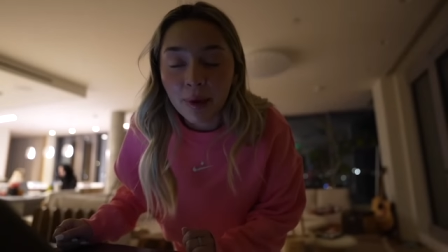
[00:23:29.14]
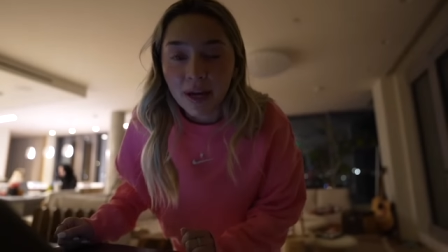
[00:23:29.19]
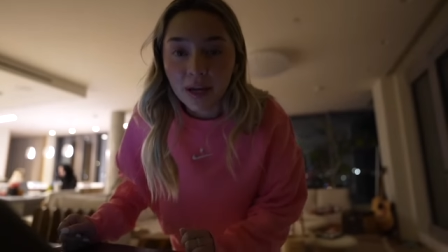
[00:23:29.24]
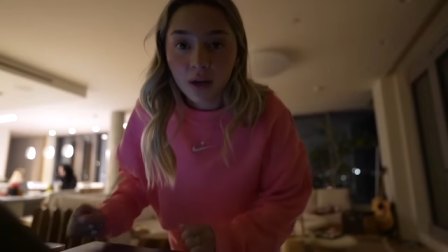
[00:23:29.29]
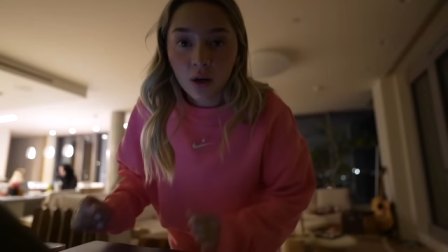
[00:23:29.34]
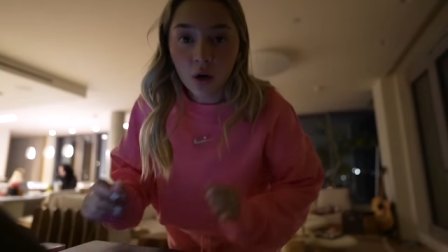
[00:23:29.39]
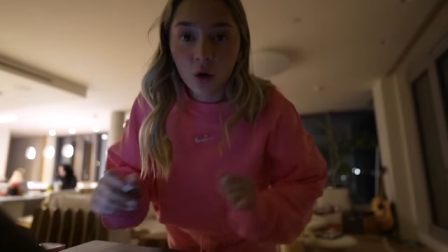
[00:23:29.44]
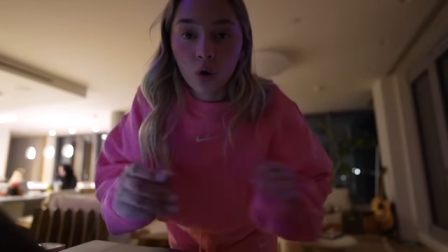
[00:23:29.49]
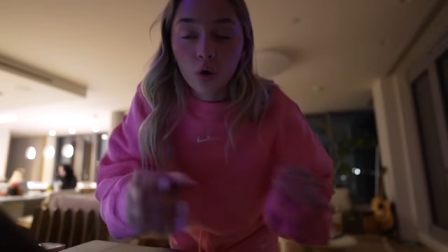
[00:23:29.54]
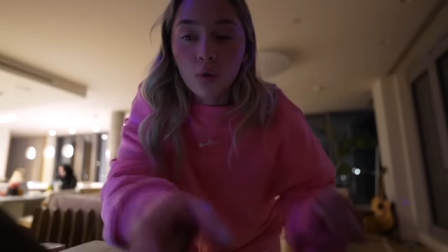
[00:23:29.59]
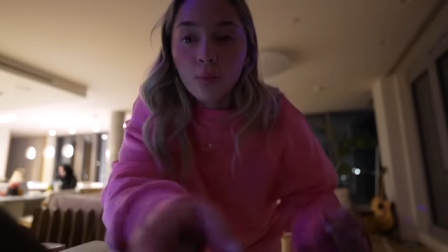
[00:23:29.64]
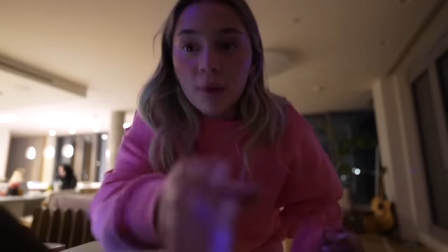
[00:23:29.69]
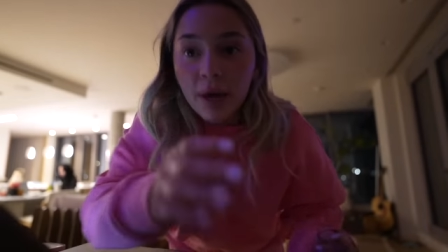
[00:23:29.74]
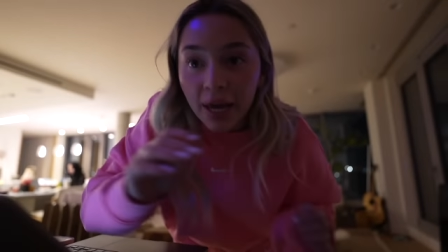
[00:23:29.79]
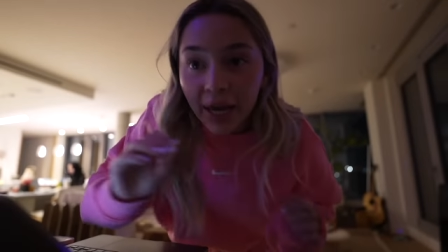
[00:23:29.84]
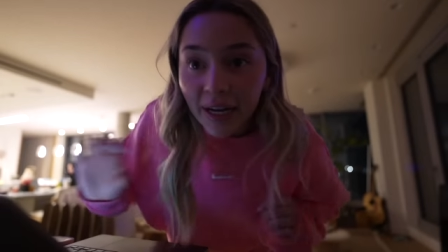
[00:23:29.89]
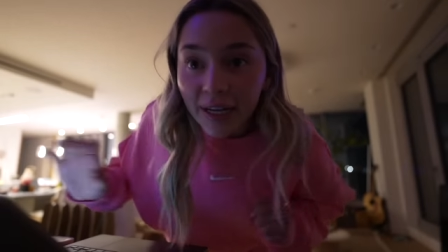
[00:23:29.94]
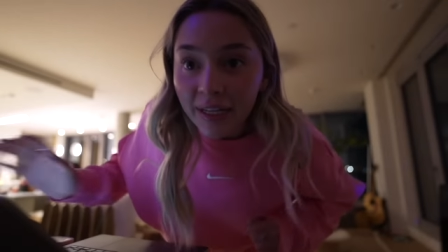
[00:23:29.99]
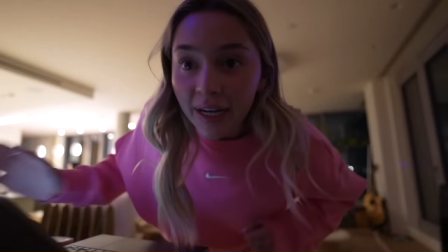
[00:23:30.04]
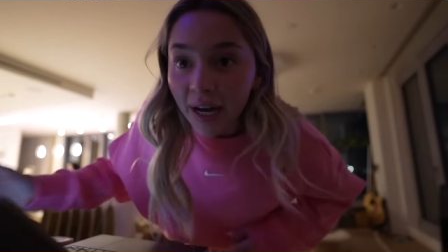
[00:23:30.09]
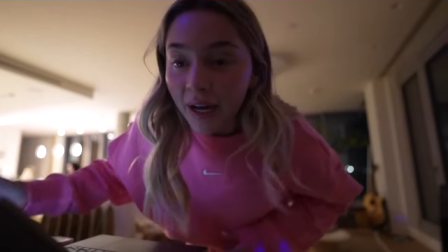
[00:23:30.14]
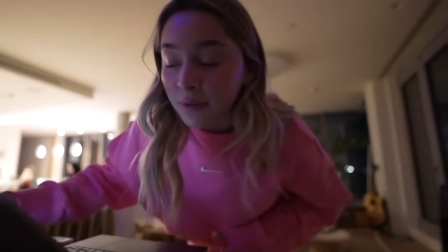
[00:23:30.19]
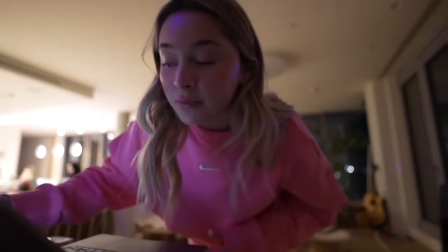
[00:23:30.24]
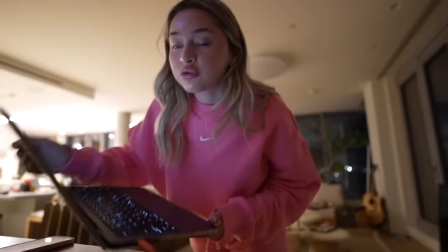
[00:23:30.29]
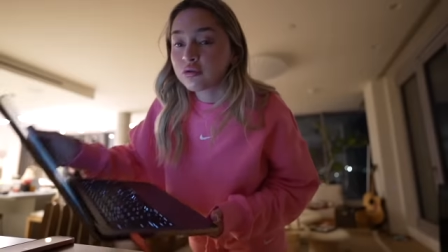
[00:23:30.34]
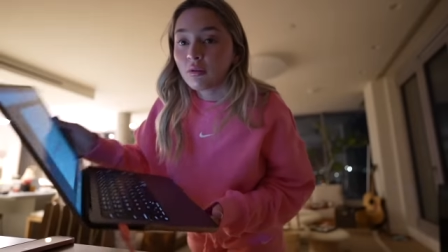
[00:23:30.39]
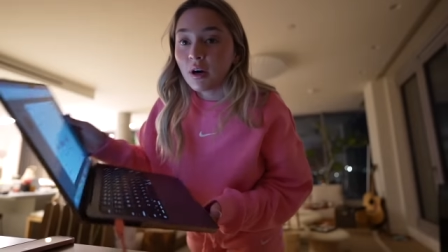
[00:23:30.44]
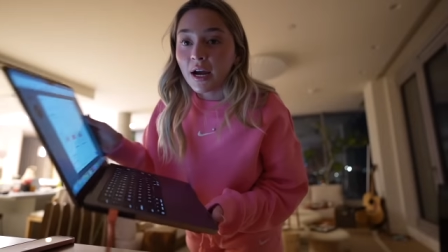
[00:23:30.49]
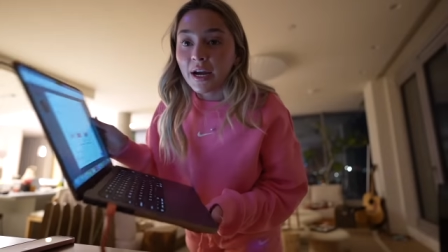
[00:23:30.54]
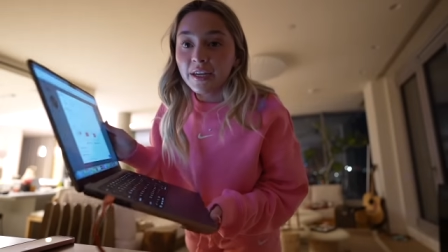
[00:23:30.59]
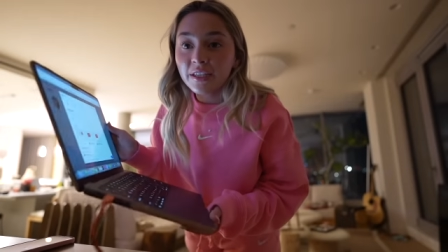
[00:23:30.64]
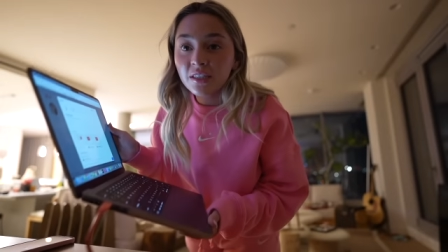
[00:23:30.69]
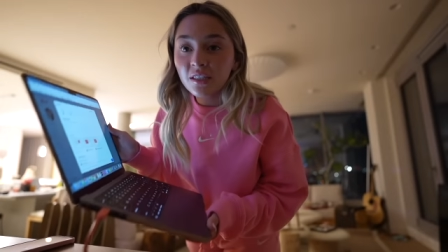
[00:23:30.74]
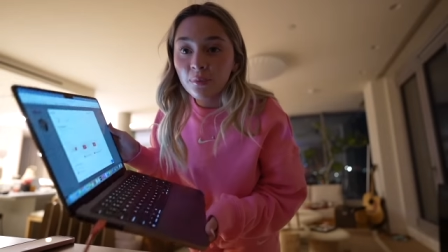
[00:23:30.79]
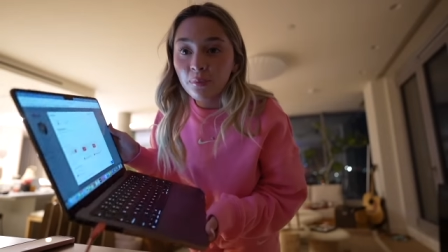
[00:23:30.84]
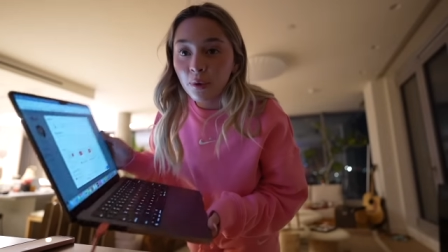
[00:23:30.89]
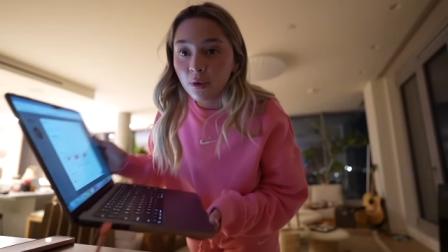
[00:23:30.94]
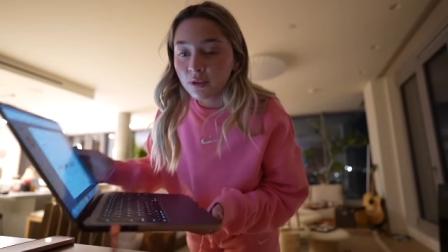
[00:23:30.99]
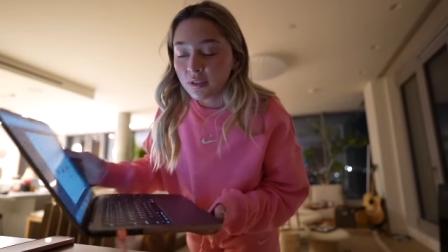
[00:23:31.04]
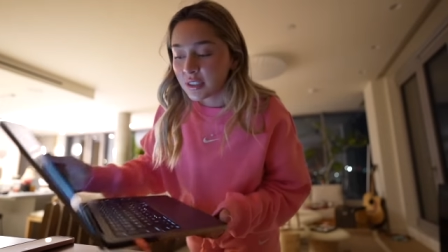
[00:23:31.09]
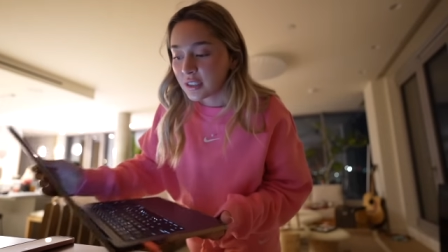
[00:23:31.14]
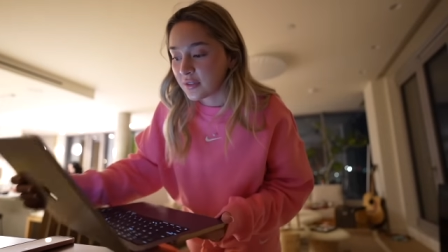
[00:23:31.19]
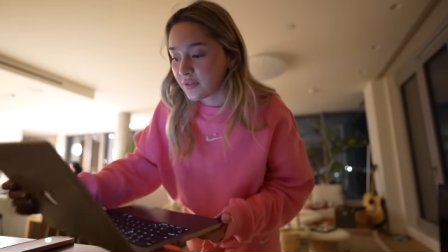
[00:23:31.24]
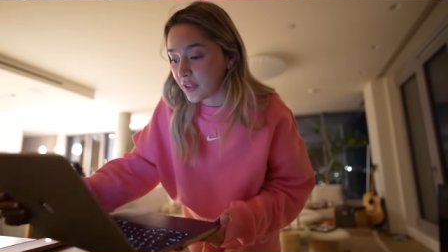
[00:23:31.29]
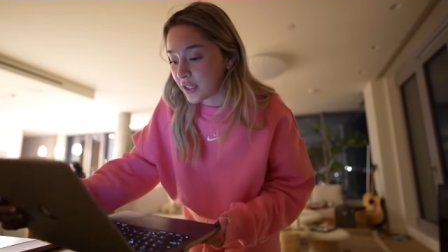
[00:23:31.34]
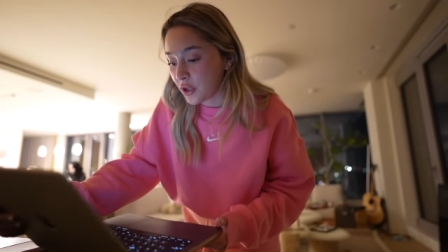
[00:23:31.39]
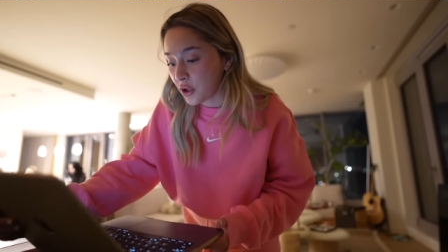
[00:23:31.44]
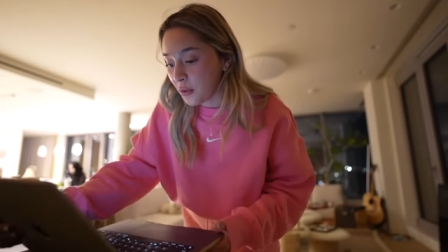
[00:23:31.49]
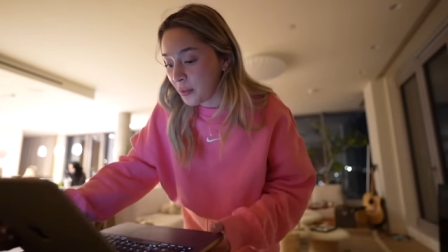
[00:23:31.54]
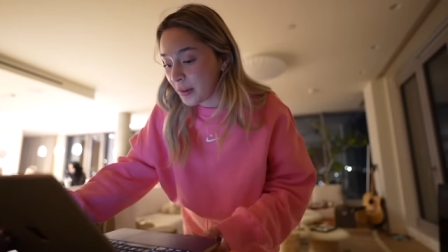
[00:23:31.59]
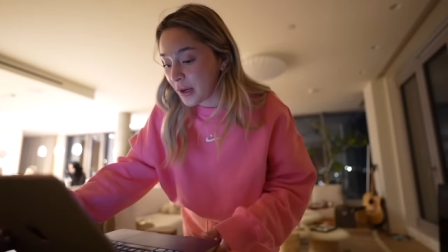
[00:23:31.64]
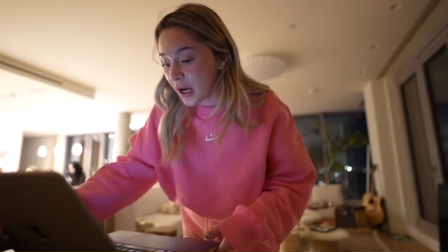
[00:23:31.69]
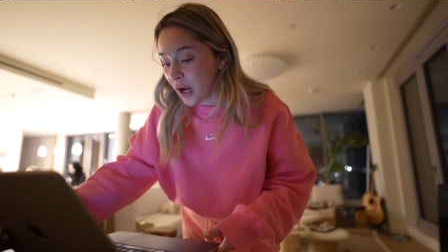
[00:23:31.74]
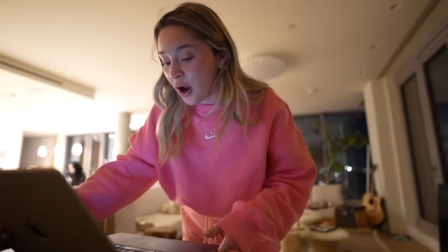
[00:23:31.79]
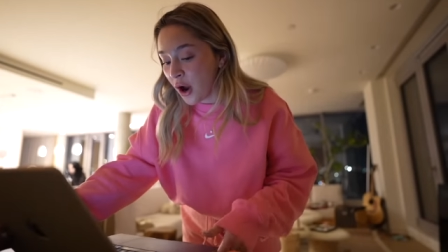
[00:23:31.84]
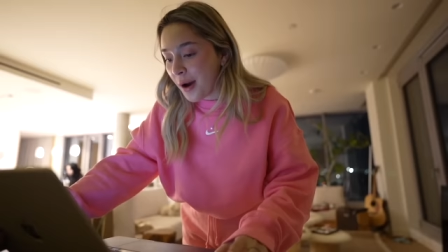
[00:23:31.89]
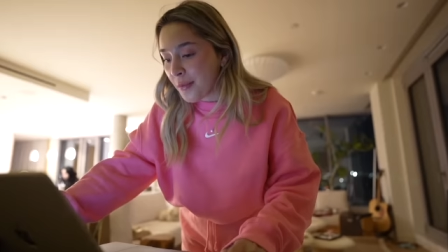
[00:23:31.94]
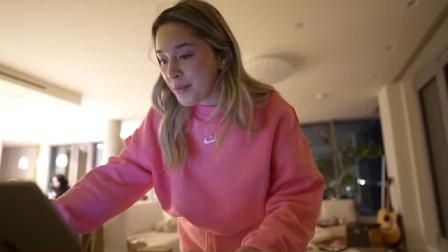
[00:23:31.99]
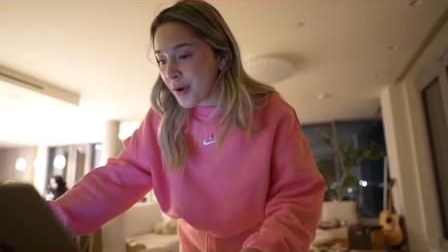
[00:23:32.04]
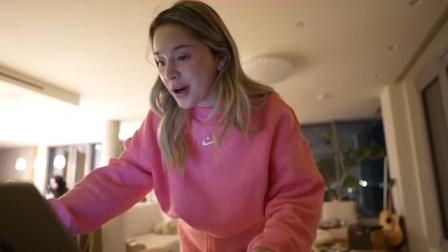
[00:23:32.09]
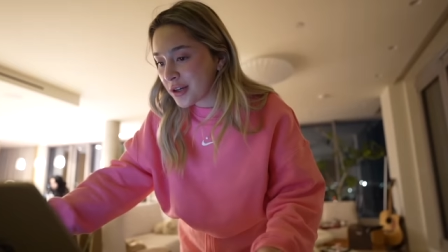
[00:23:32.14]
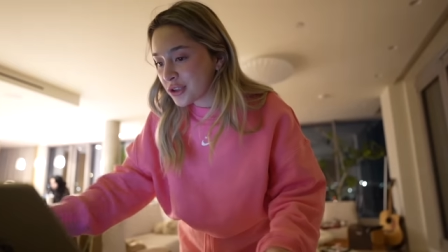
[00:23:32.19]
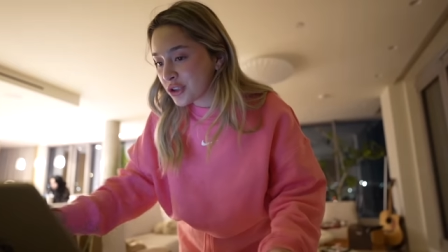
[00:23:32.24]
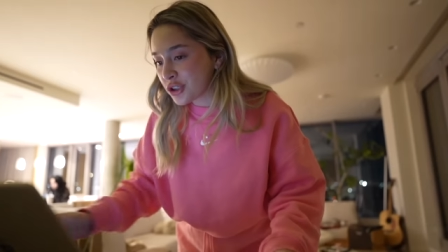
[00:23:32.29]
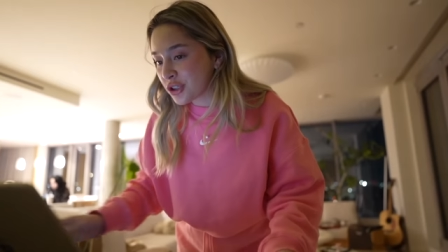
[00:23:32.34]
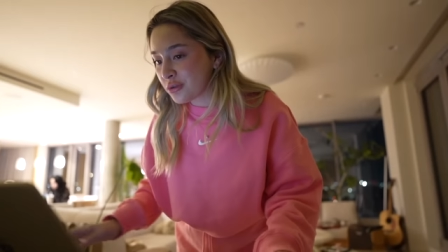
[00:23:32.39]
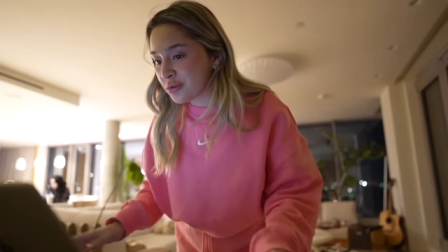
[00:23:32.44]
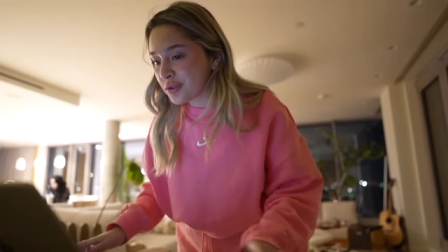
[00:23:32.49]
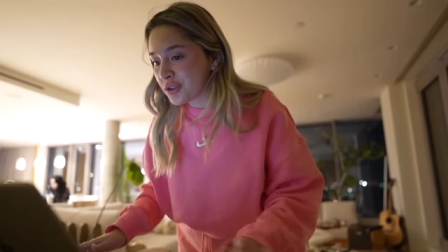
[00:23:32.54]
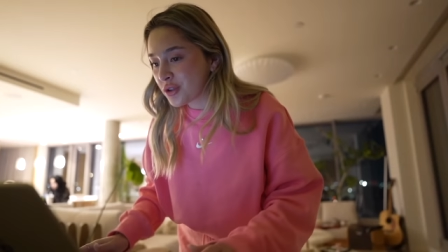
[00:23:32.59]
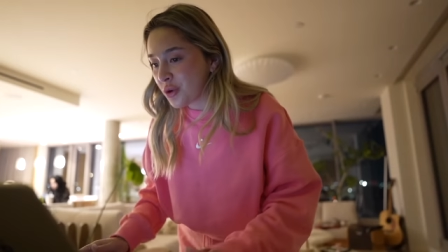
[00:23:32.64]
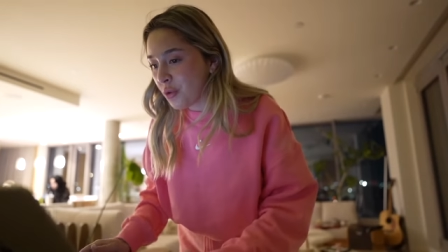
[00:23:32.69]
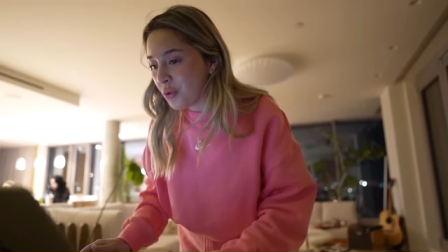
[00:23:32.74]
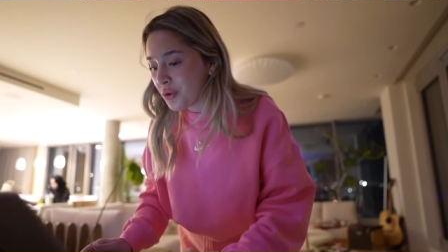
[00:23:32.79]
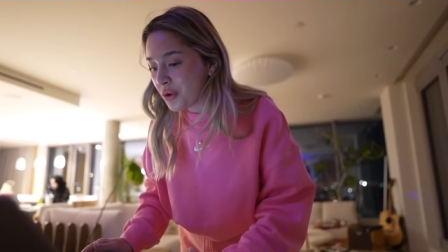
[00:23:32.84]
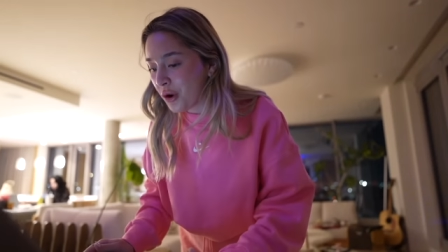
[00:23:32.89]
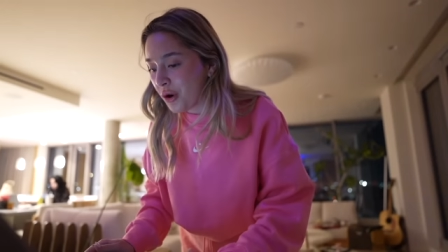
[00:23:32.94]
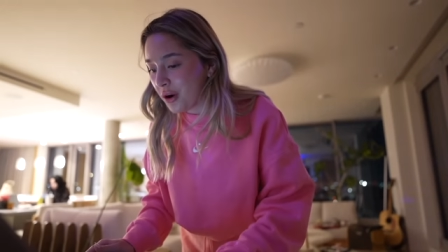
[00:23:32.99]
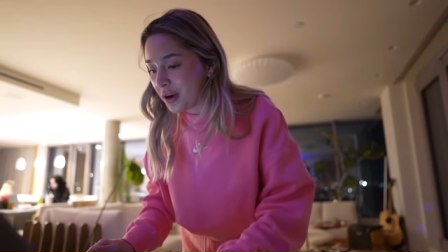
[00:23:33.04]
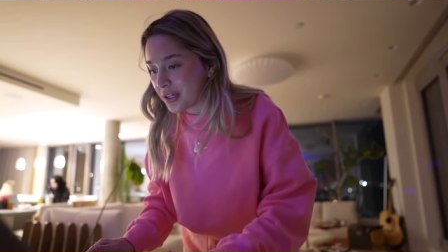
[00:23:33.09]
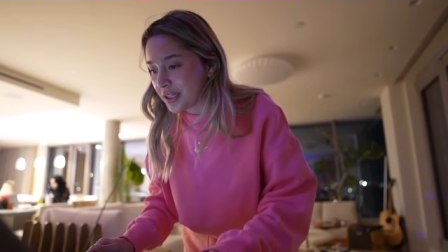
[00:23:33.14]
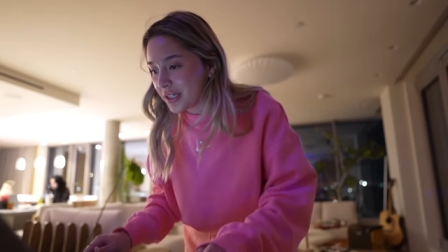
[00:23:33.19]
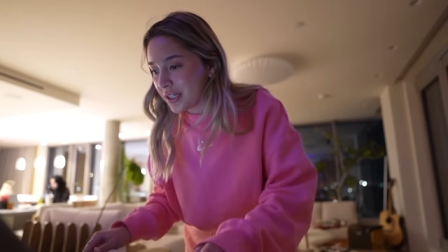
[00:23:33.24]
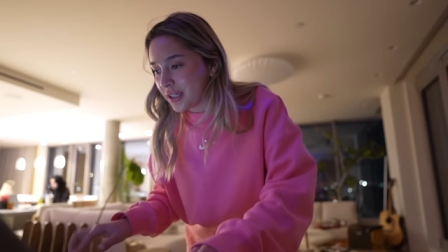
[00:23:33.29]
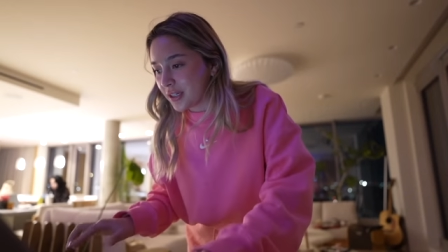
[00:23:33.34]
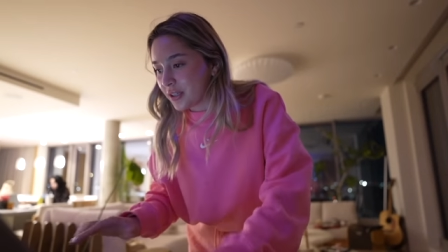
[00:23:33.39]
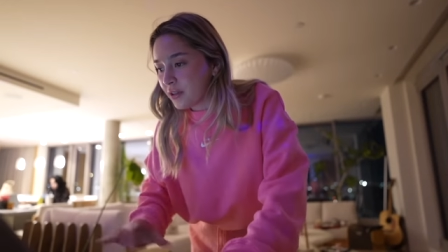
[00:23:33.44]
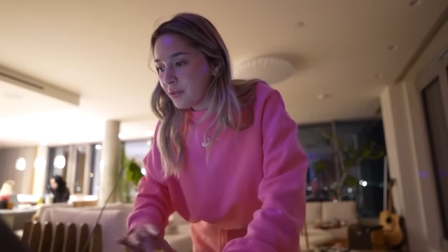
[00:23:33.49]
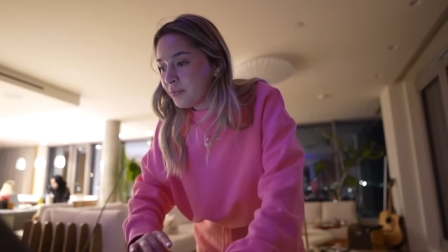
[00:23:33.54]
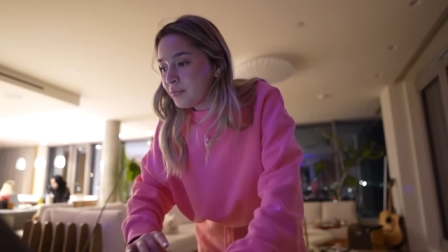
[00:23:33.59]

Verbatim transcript: back home and I'm trying to post this video, but I'm not sure what's going on here.